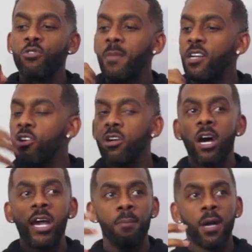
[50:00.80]
talk about John
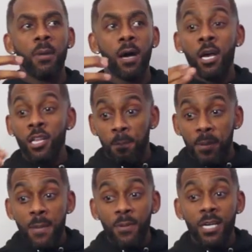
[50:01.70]
Gotti and blah, blah, the
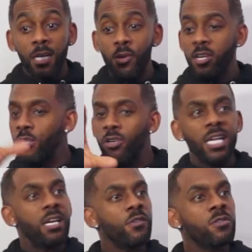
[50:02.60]
people in the community, you look
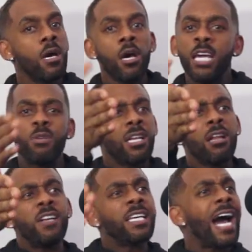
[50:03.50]
at the interviews, he was a
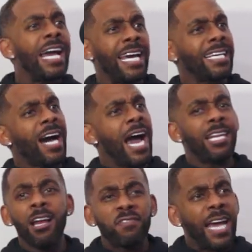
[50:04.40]
lovely guy, that guy. I
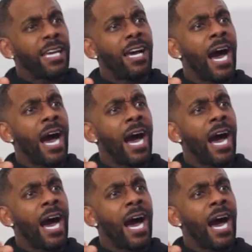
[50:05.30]
love that